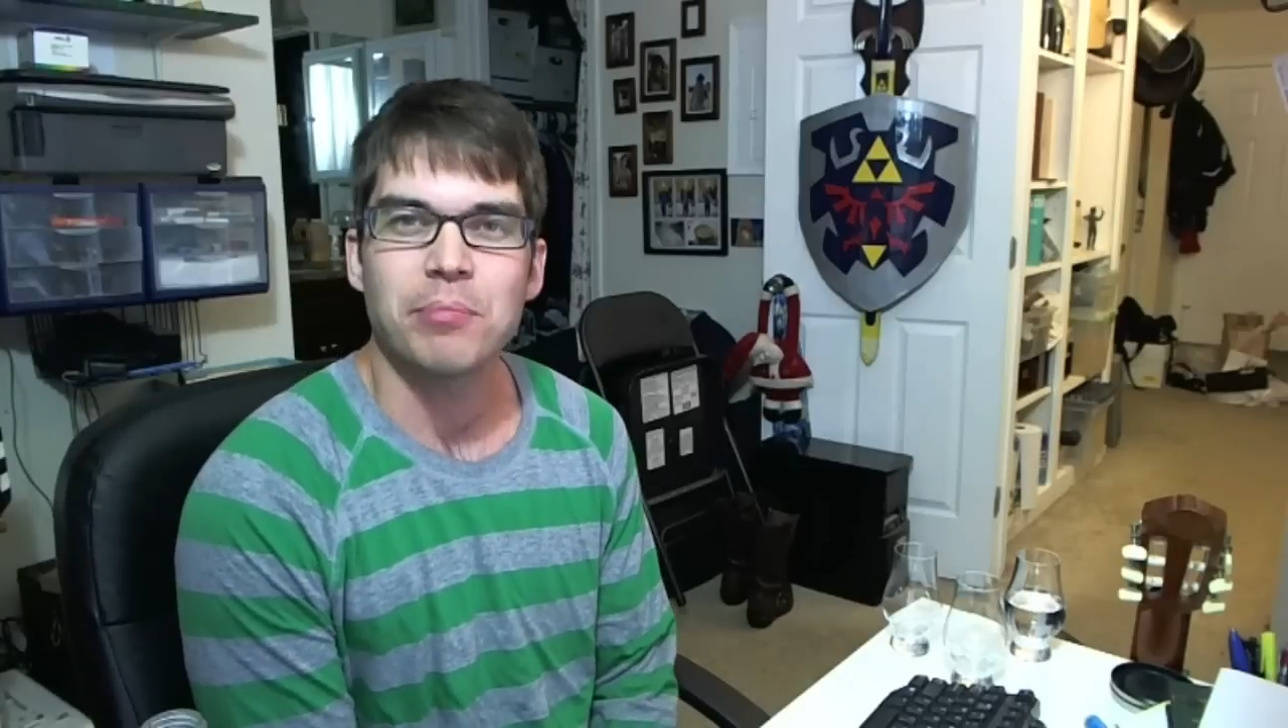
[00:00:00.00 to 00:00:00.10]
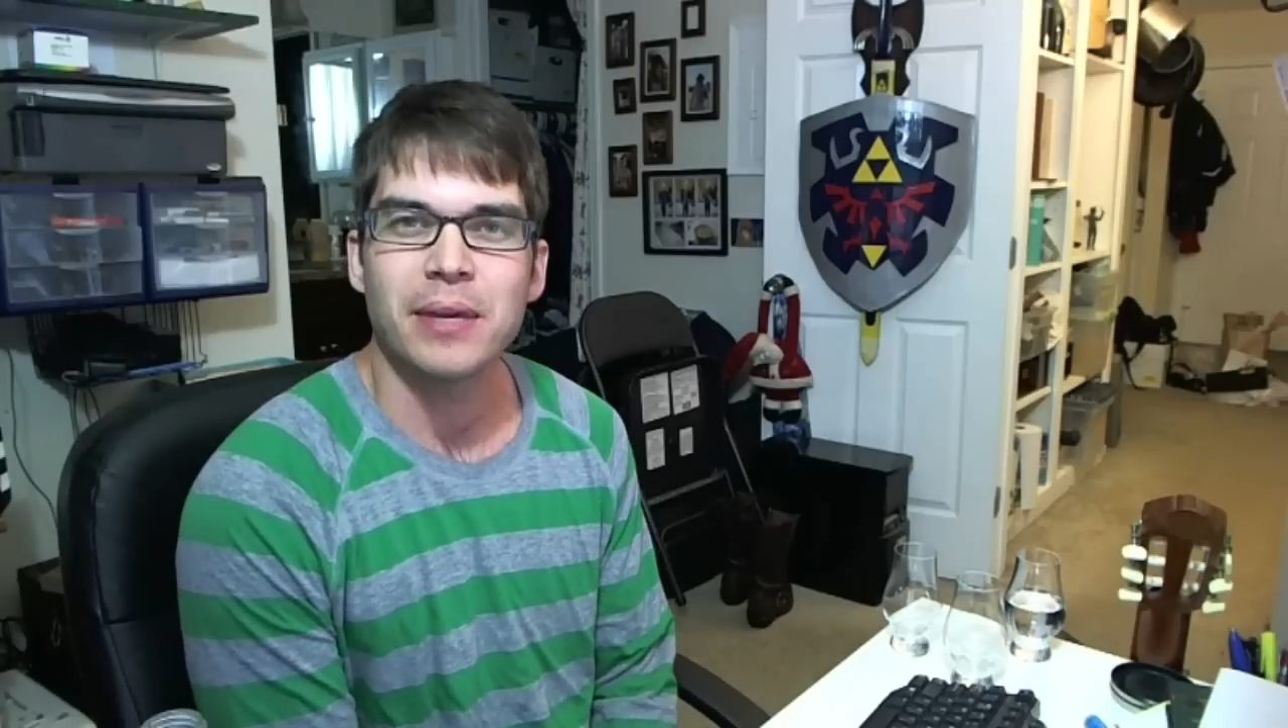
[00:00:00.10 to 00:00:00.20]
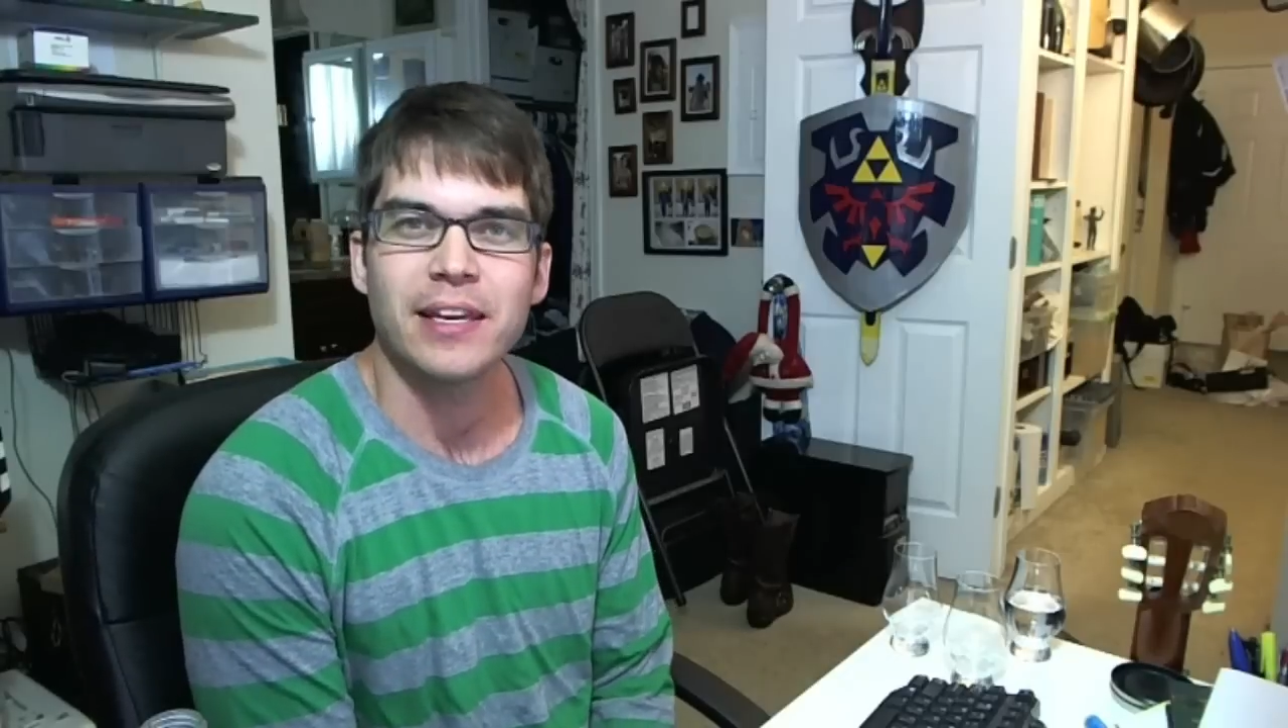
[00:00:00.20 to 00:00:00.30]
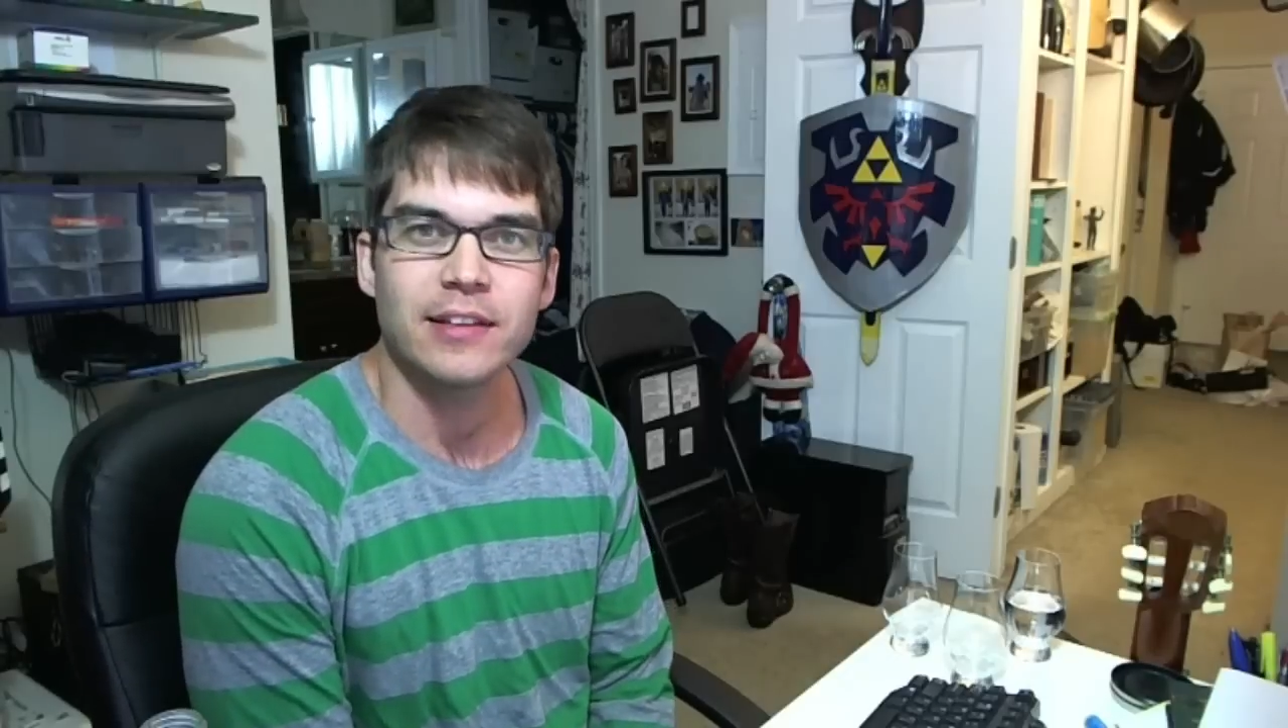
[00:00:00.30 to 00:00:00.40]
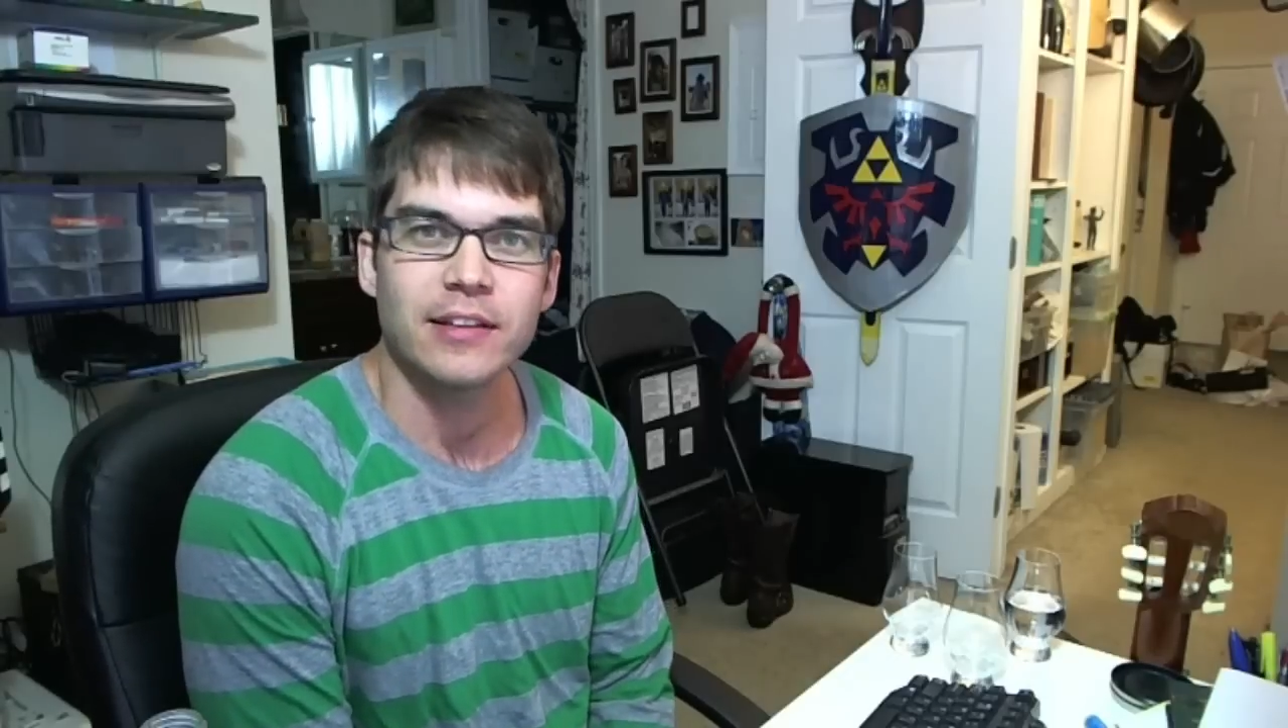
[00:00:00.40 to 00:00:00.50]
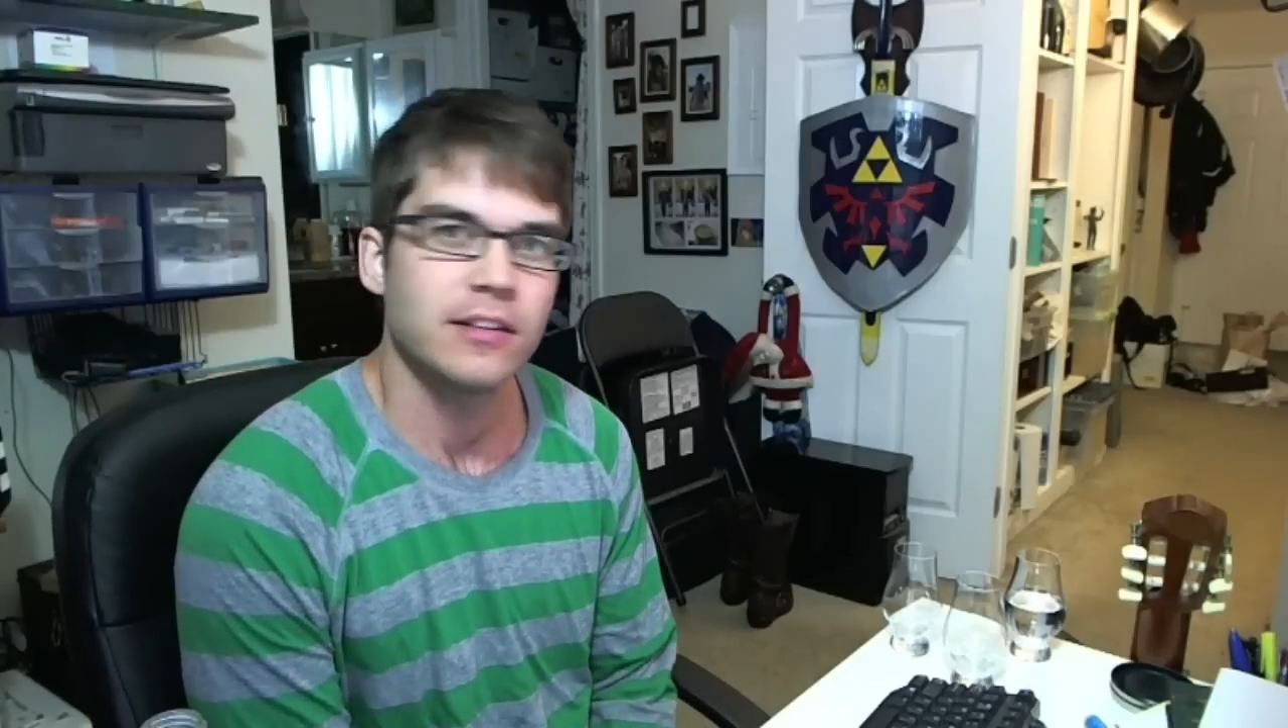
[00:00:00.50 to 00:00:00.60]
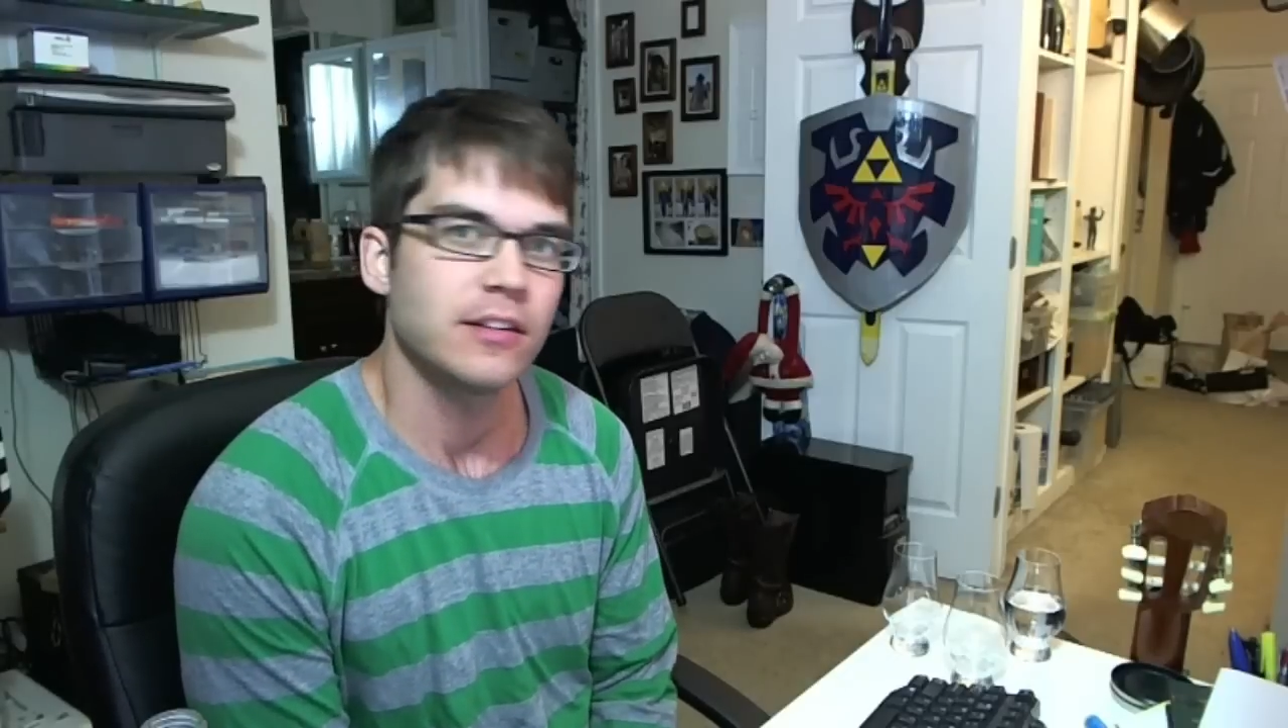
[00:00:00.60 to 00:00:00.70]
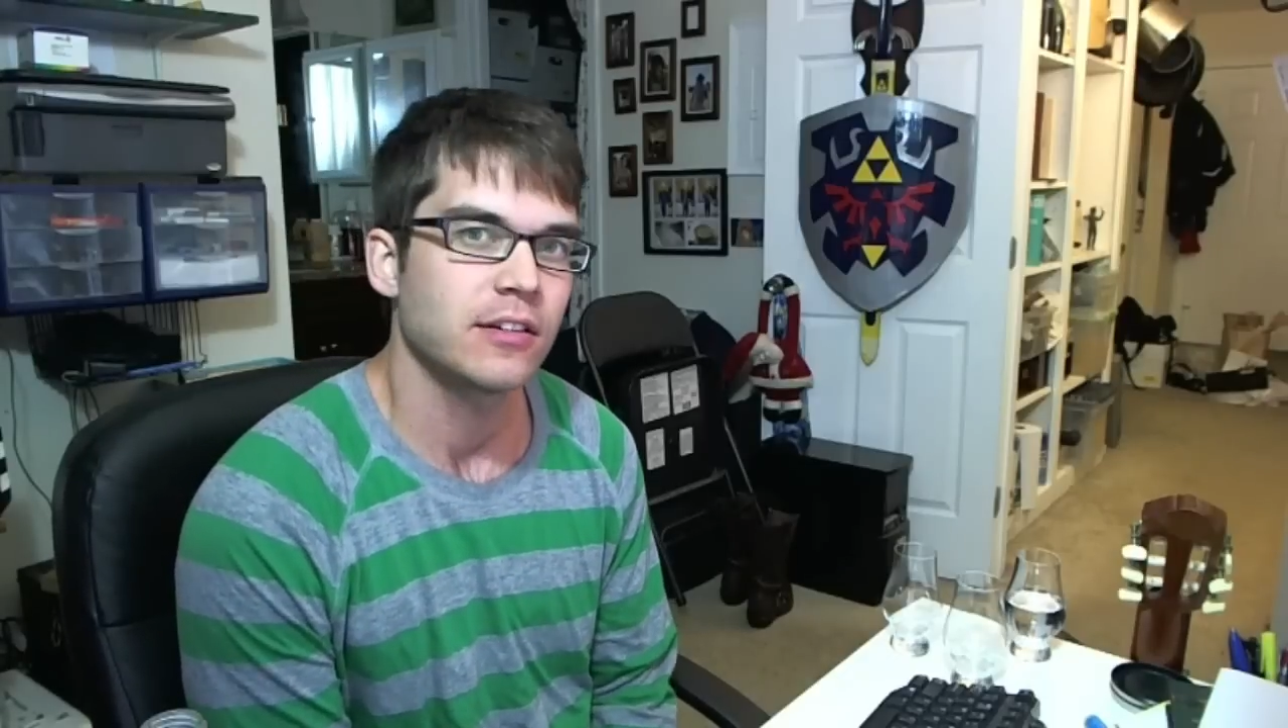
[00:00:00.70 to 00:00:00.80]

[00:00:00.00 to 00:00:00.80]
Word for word: peated